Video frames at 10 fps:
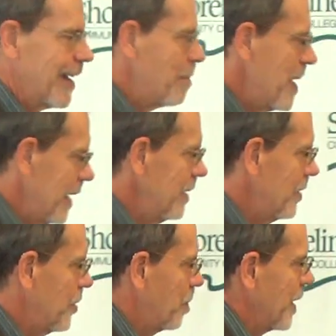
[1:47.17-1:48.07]
that
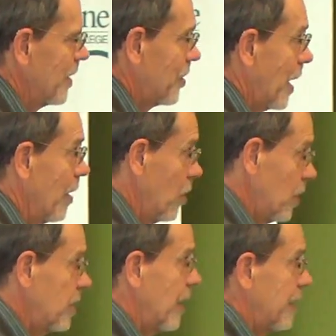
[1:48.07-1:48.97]
amazes me as I
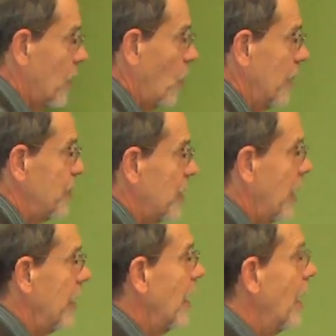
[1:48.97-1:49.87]
looked at the
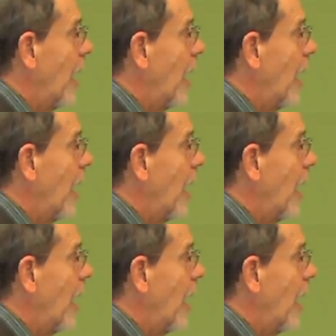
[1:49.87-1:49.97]
website